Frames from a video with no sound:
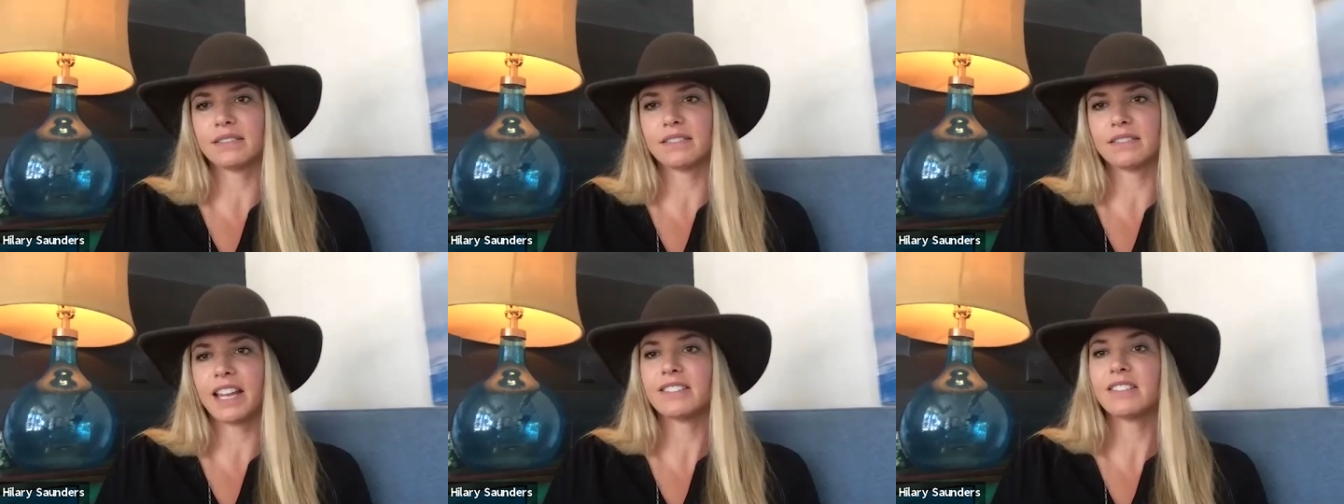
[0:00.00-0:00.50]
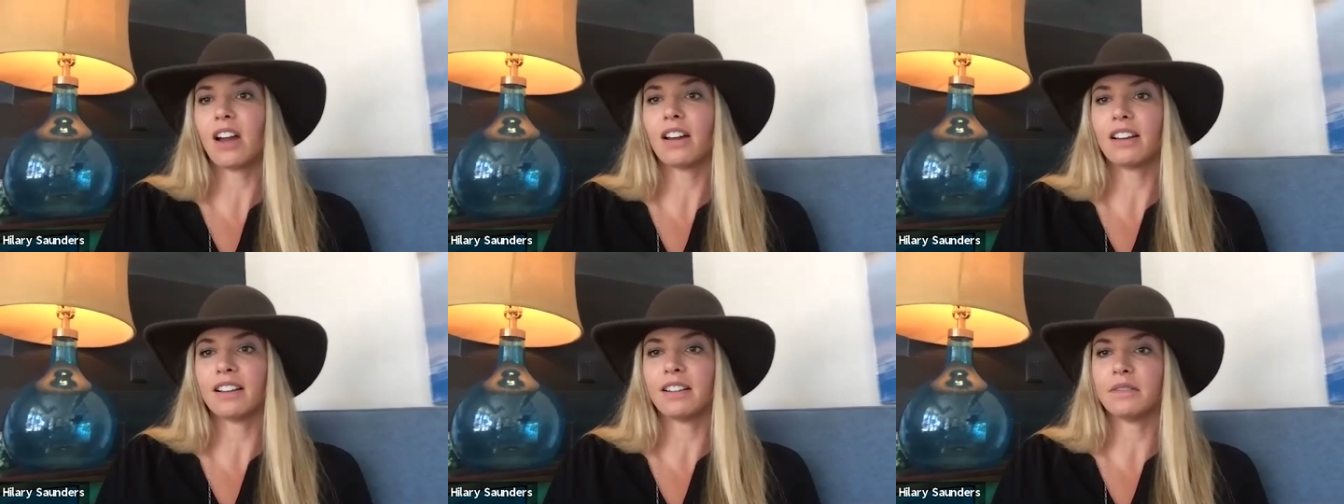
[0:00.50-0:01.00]
they
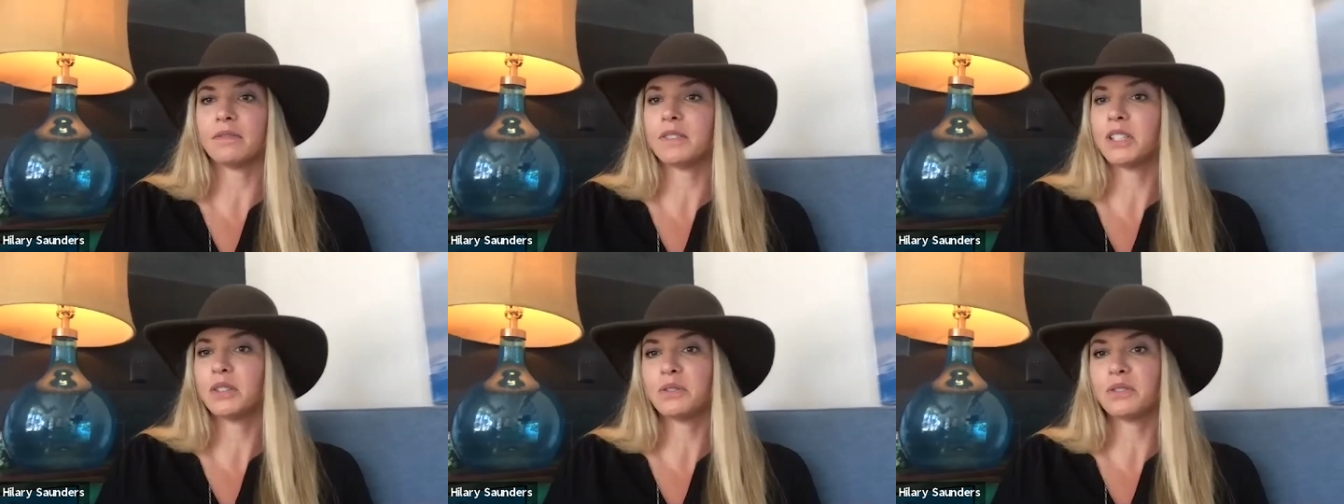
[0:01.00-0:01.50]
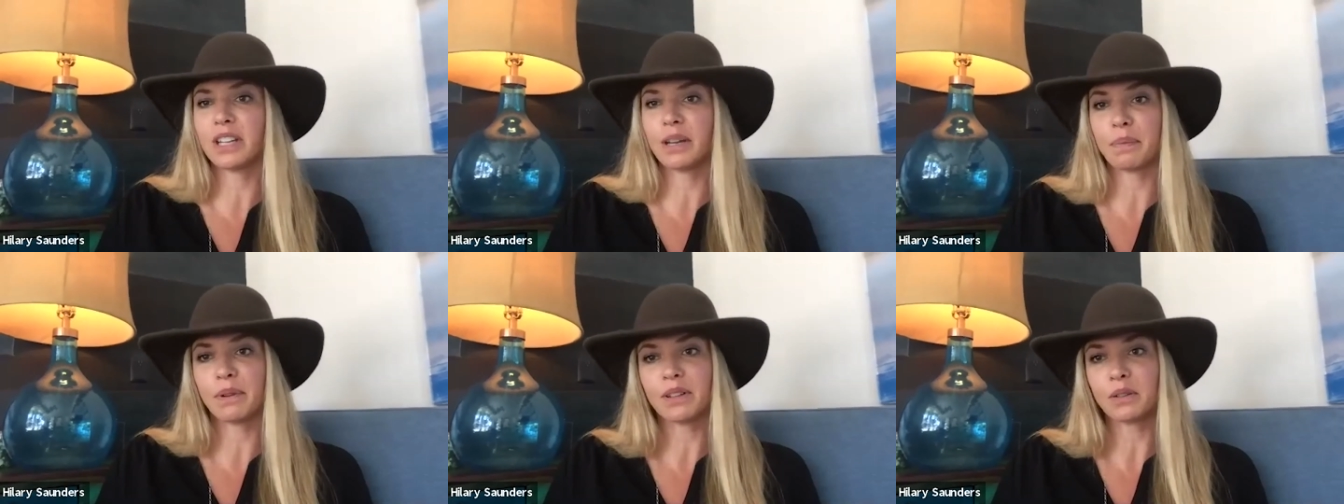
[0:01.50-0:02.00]
saw a huge
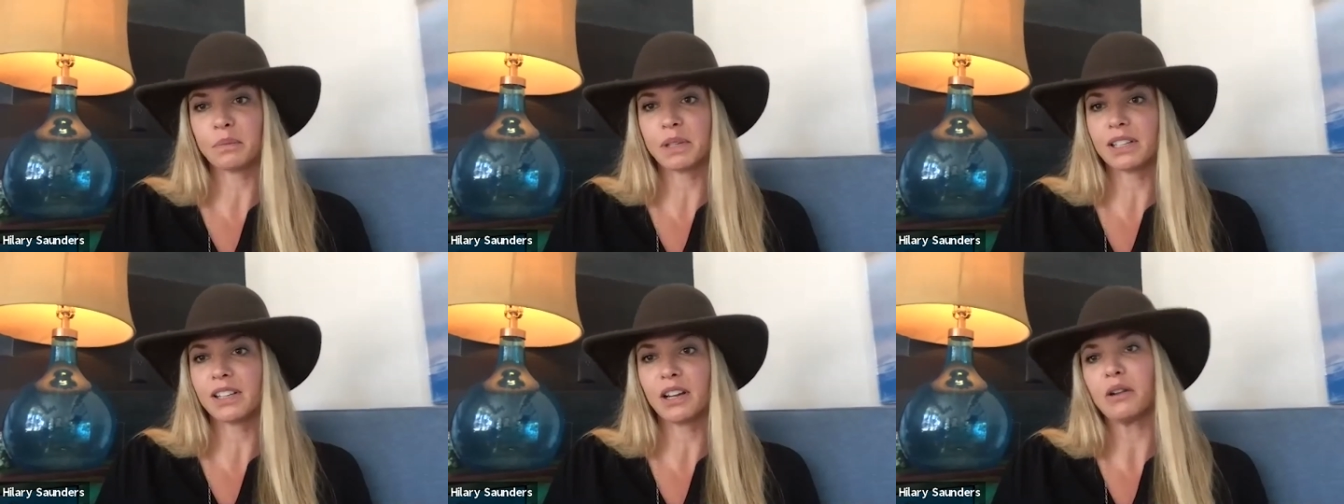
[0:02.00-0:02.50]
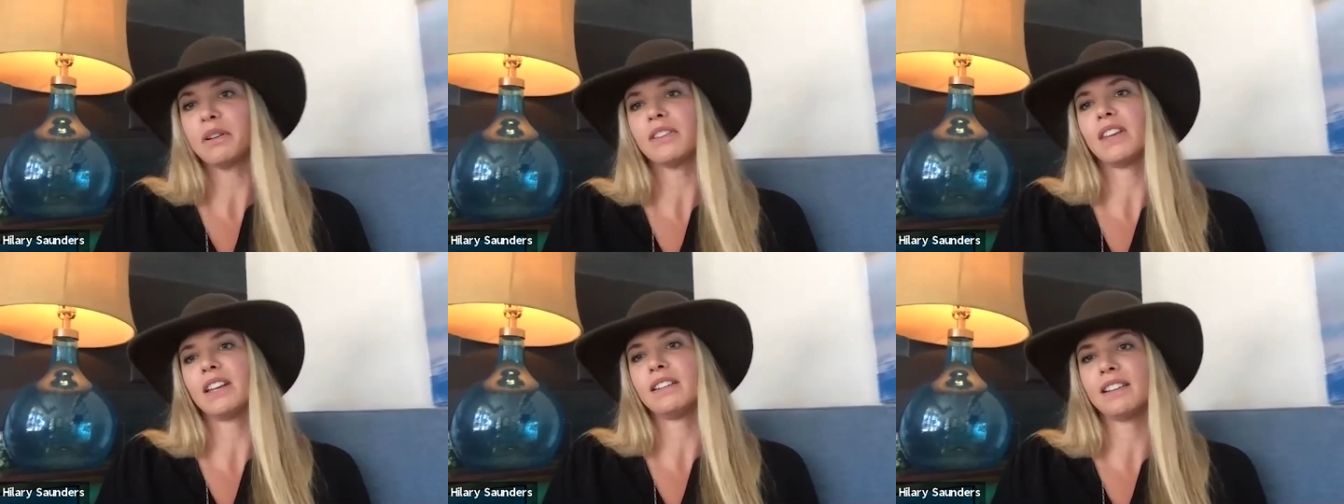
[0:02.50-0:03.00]
dip a little bit ago,
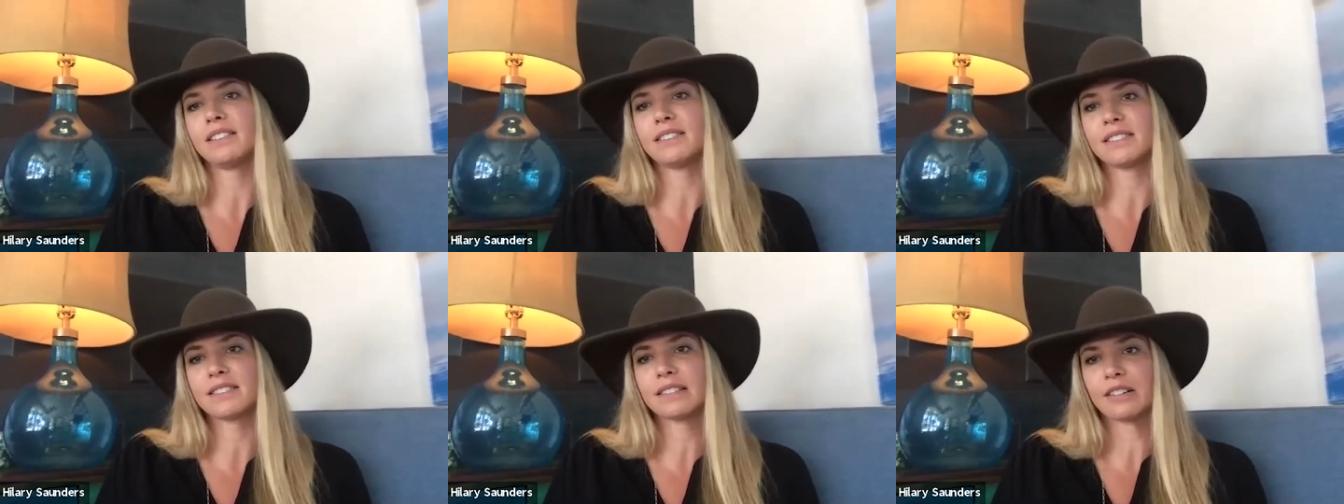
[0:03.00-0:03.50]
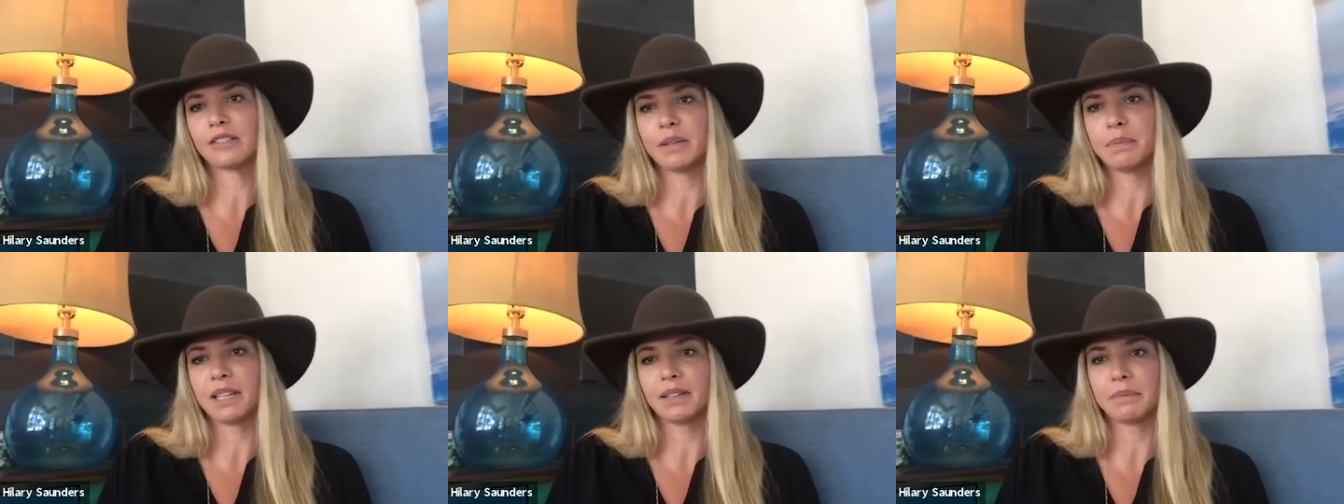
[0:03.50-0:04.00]
and then it's
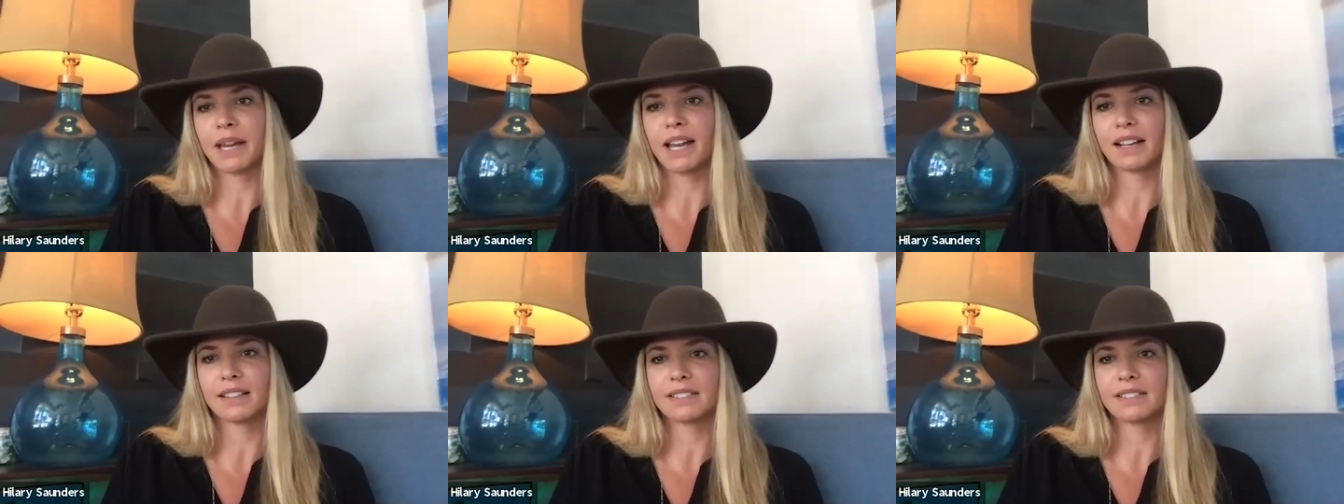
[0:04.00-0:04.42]
creeping back.